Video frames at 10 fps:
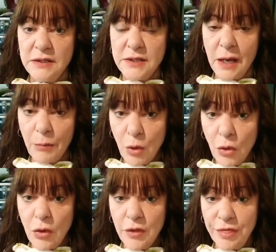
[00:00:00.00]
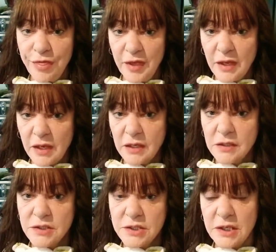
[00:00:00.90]
double thick
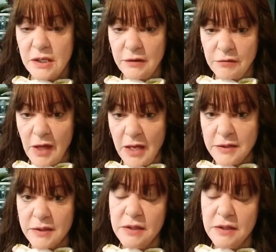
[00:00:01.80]
sheet of glass,